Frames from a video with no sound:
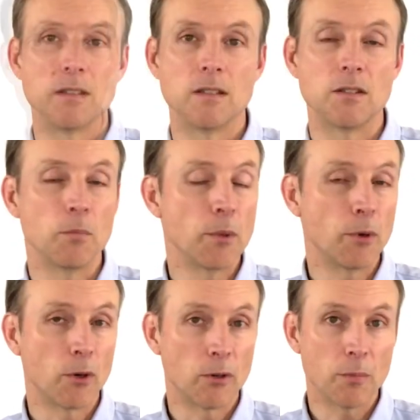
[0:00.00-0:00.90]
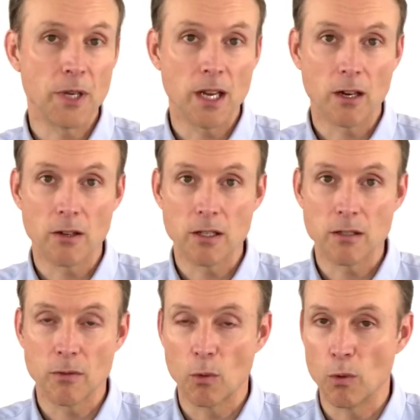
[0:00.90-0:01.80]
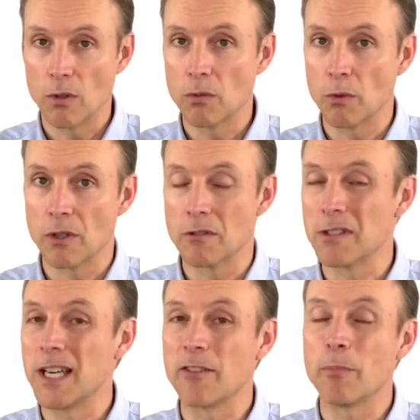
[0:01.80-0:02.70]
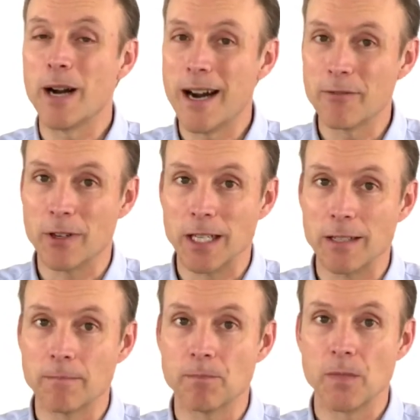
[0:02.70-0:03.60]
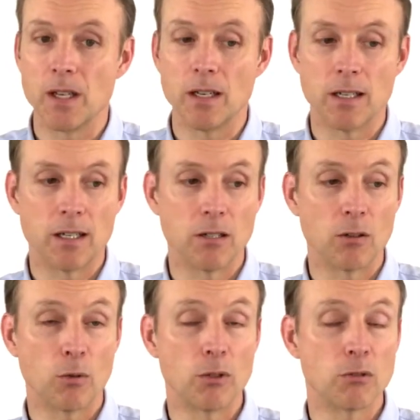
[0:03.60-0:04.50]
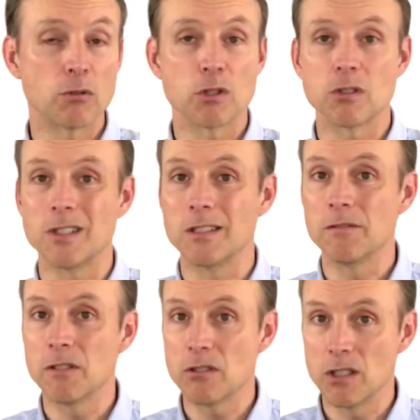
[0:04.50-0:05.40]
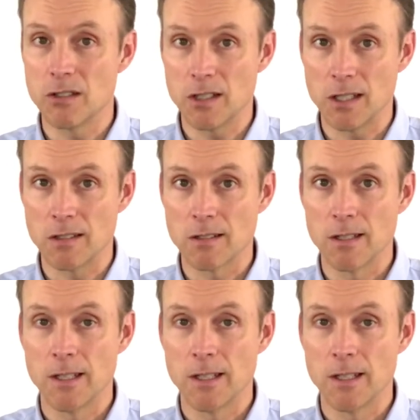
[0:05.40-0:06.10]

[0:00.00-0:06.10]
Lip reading: Some people grew up in areas of the world where there's a lot of poverty or nutritional deficiencies,